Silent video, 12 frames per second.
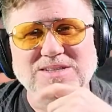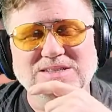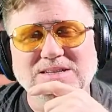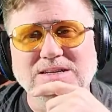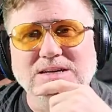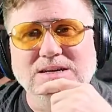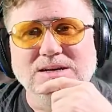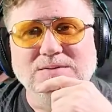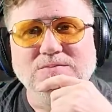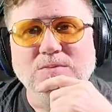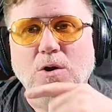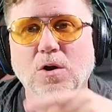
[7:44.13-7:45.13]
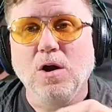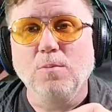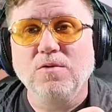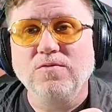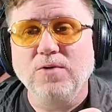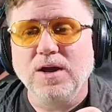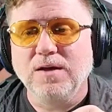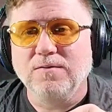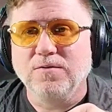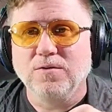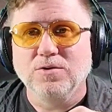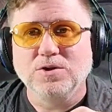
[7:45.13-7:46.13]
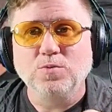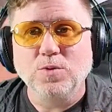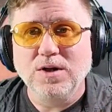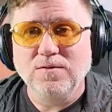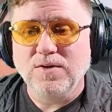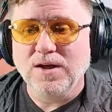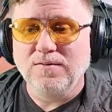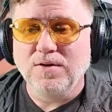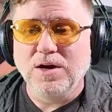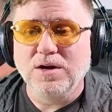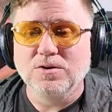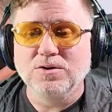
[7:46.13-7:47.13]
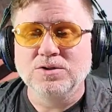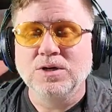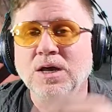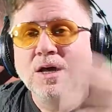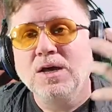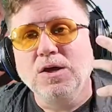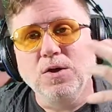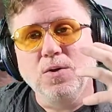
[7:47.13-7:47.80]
is it, Harbor Freight for $25.